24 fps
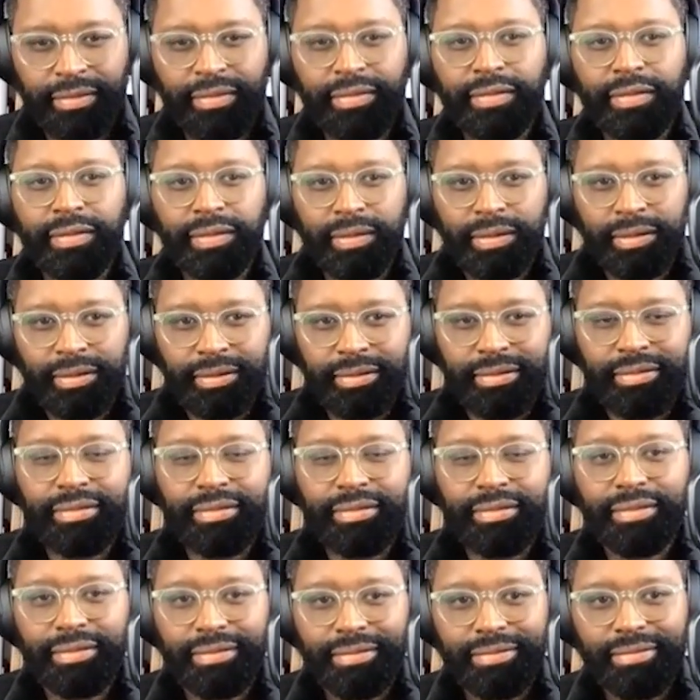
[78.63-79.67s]

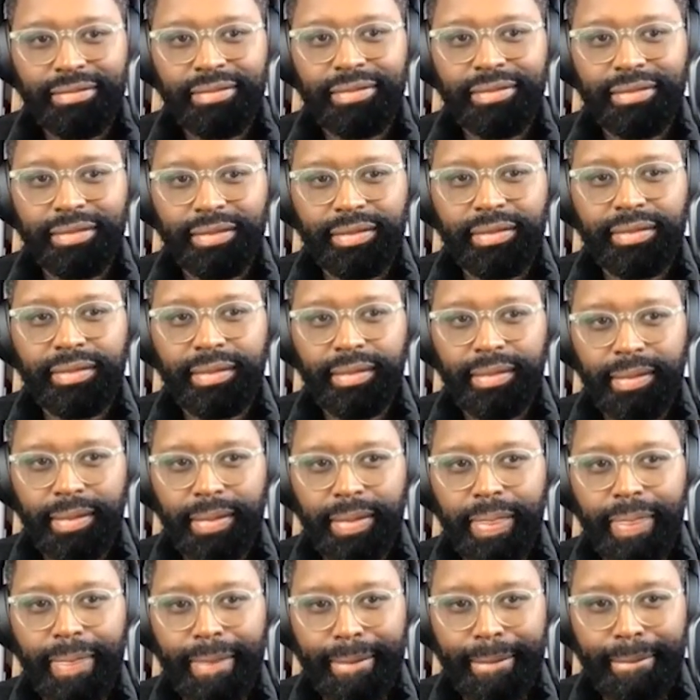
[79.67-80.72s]

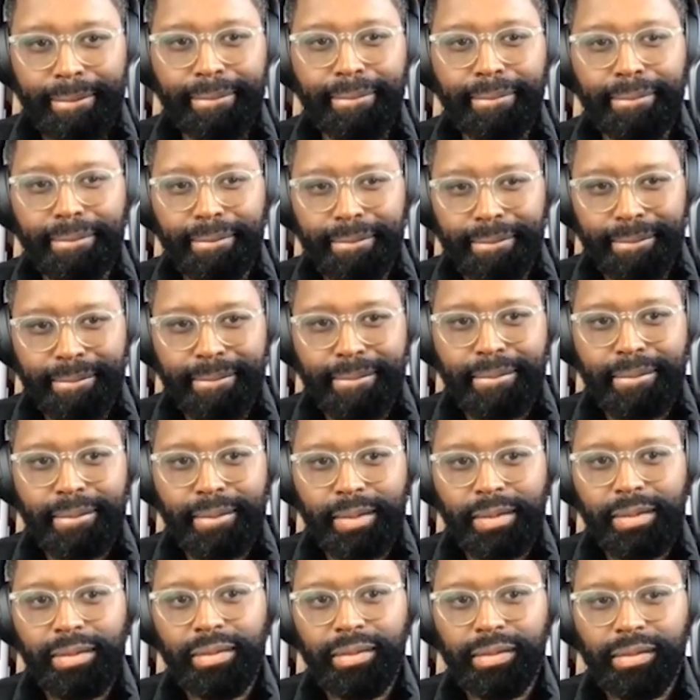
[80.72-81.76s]

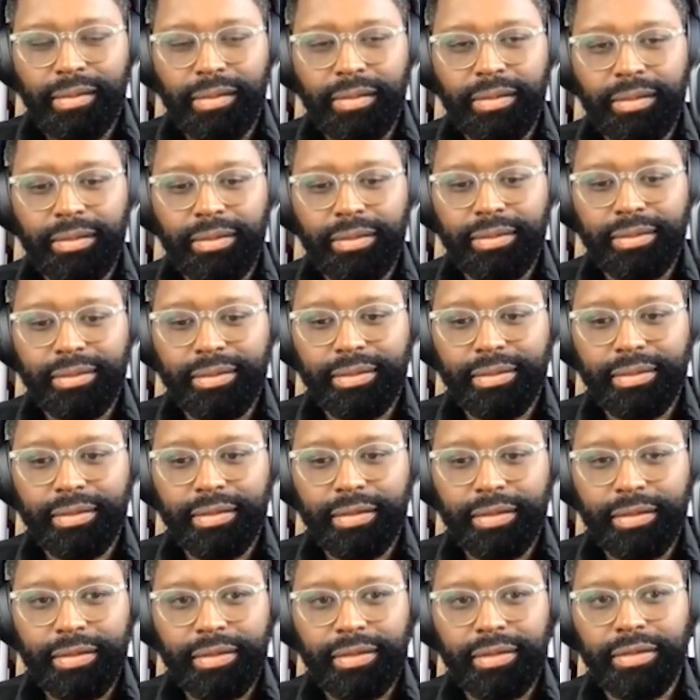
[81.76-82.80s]

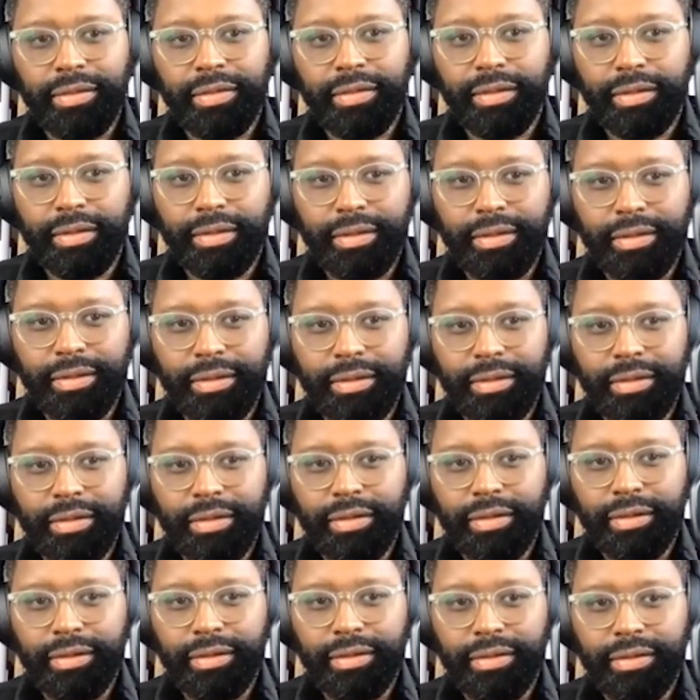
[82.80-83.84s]

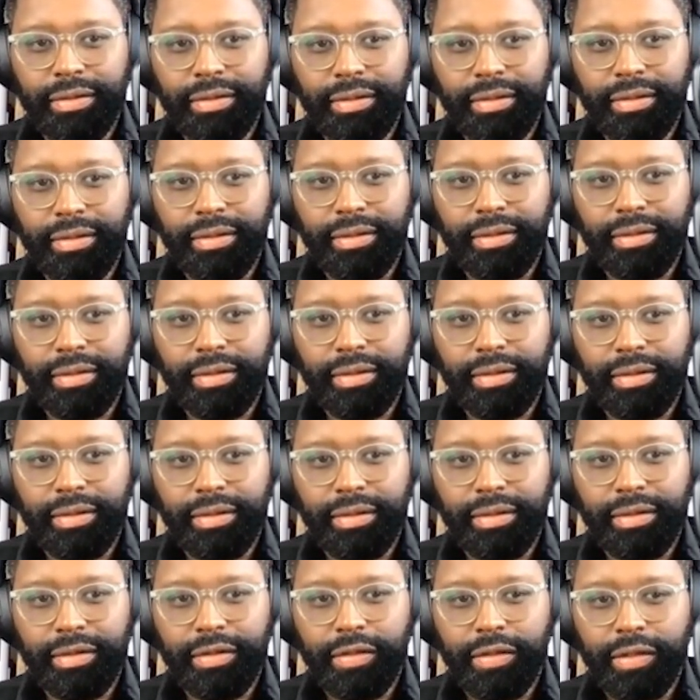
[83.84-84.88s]

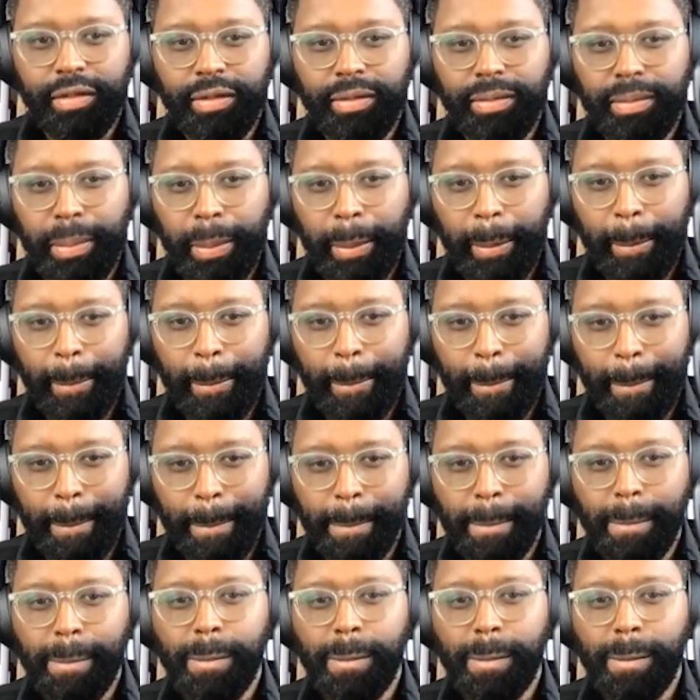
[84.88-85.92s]

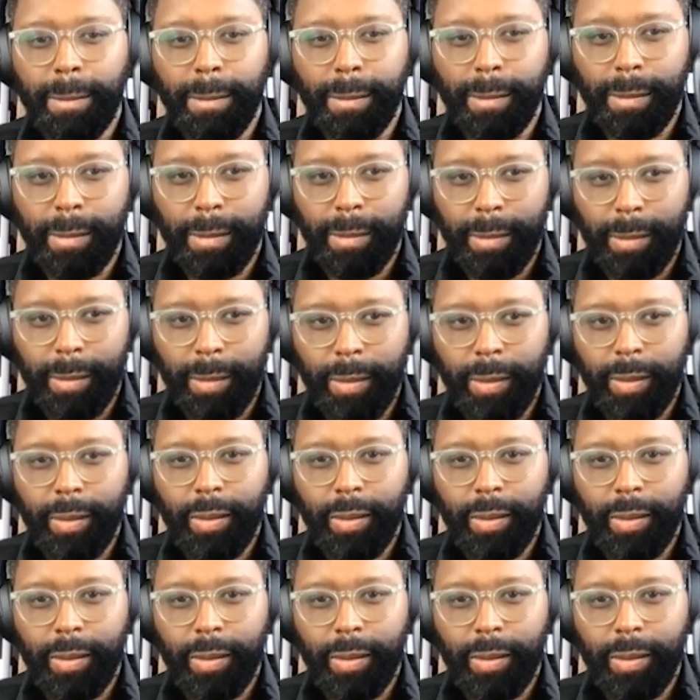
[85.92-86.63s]
The person shown says nothing.